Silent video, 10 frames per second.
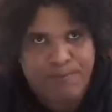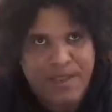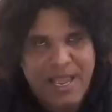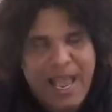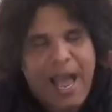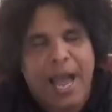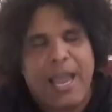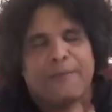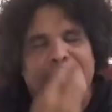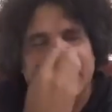I
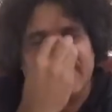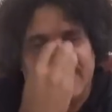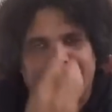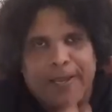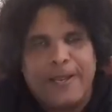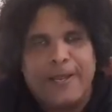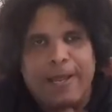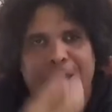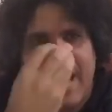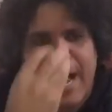have seen the
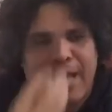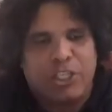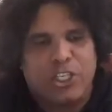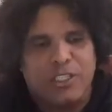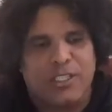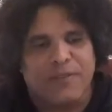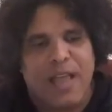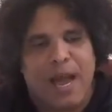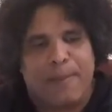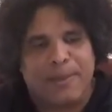actions of the
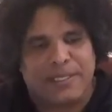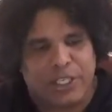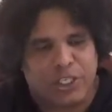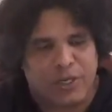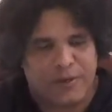opposition.